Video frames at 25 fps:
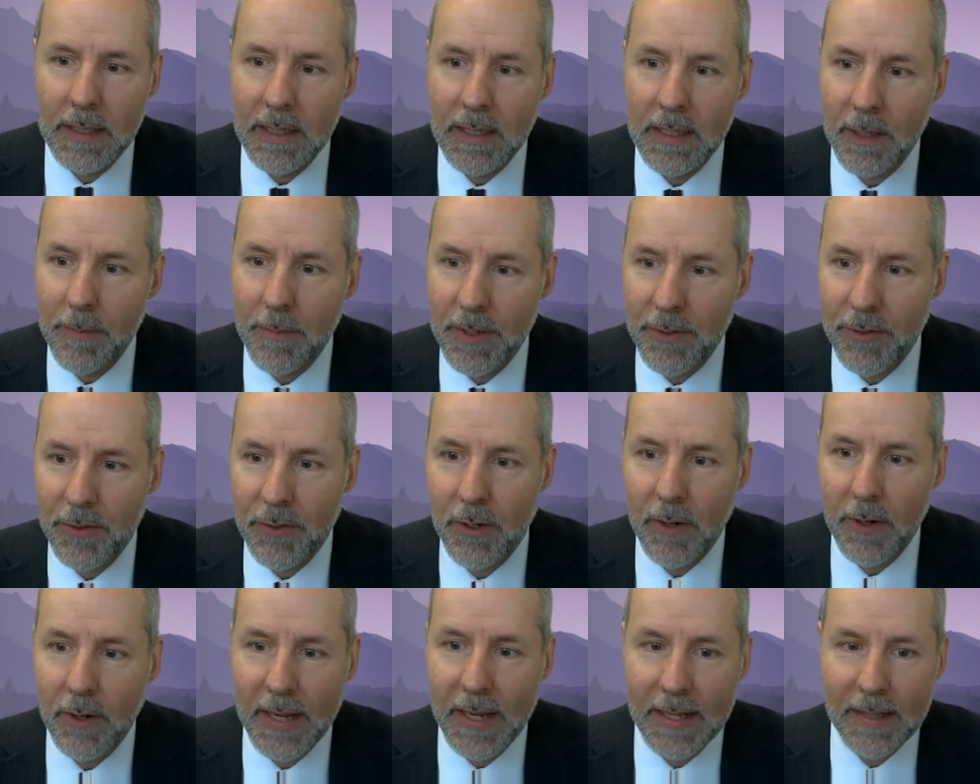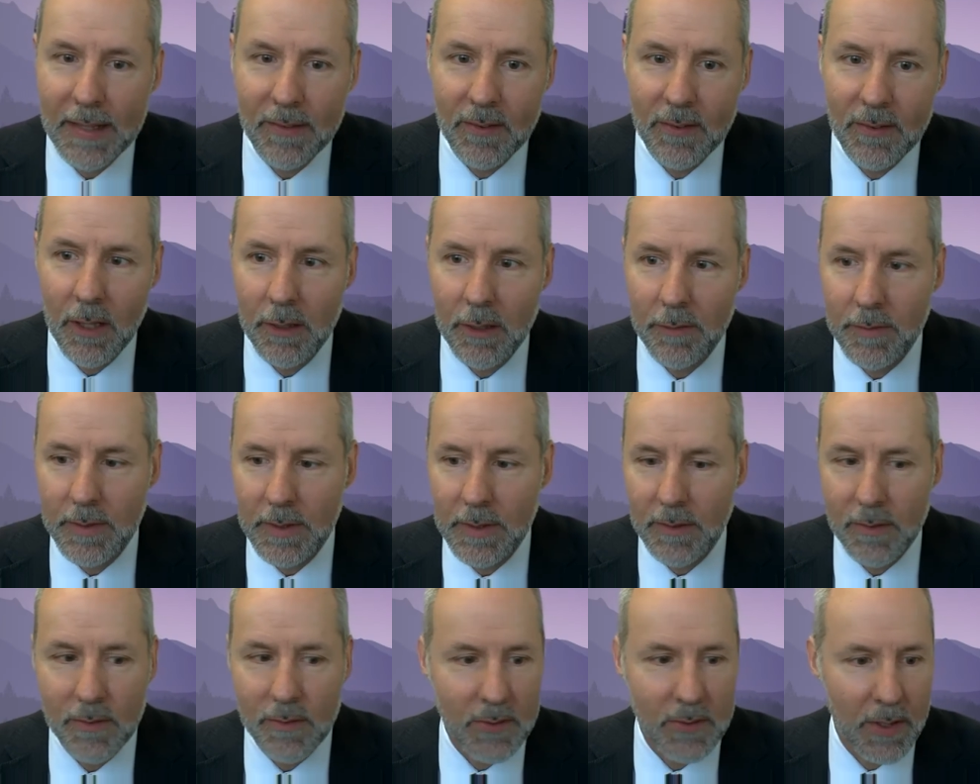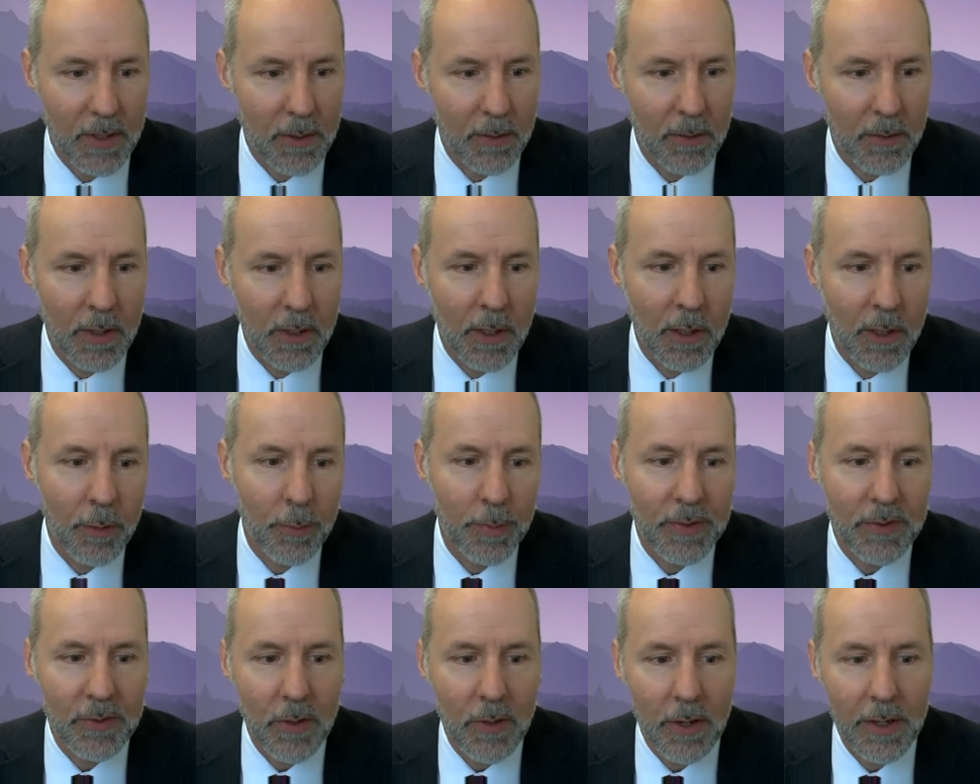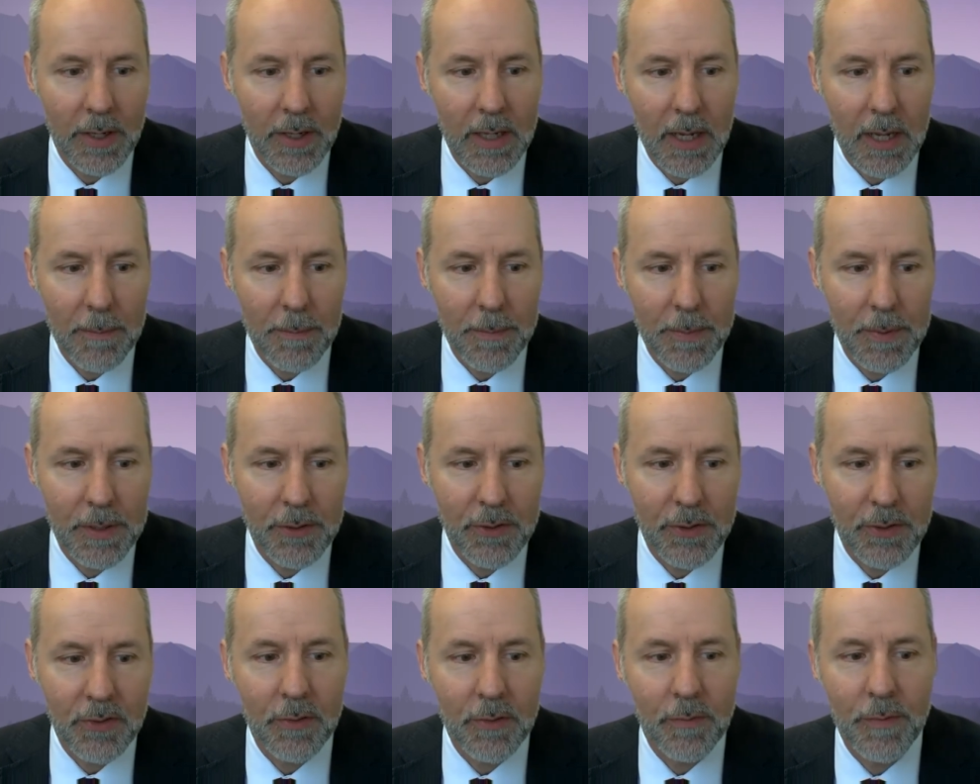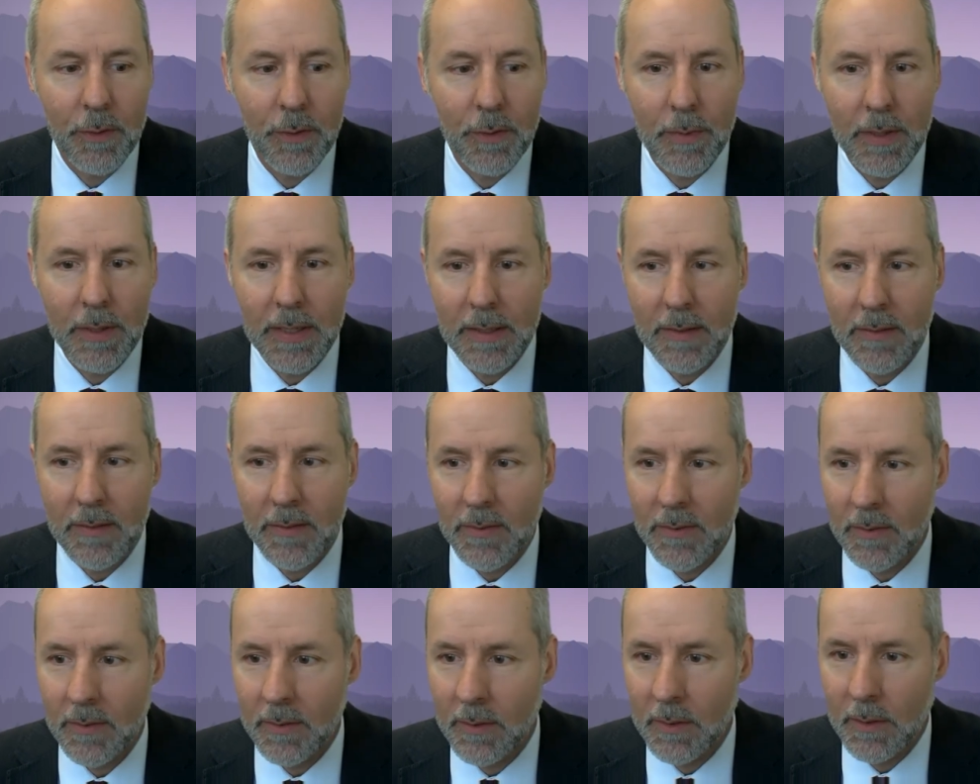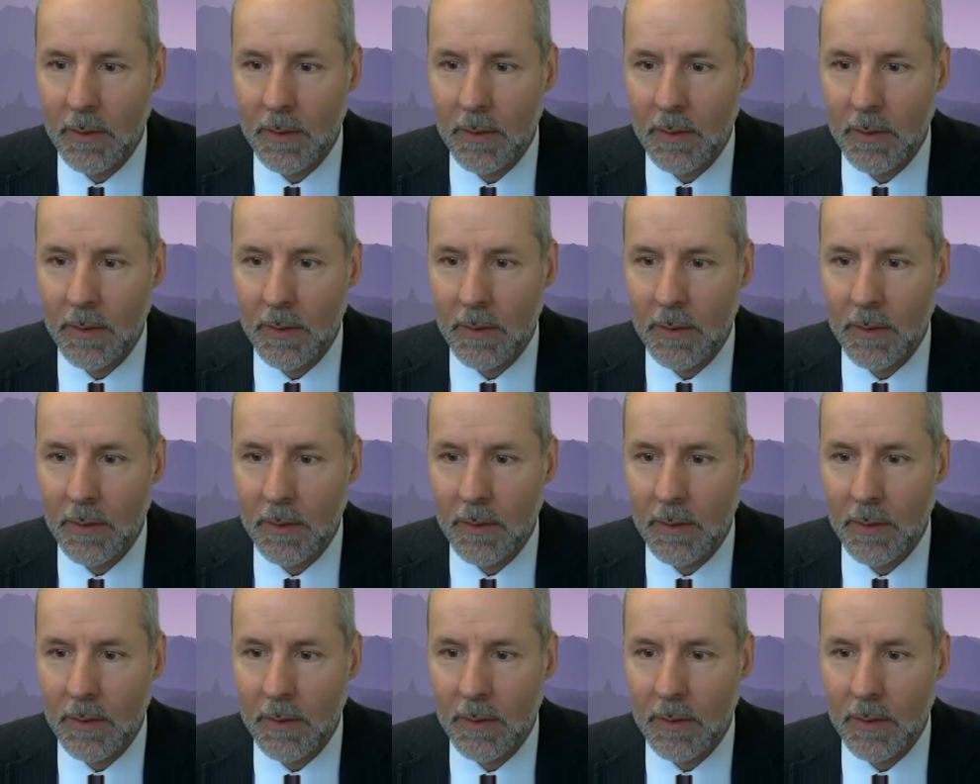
Commissioner Ann Sullivan. So we'll be starting up in just a few minutes,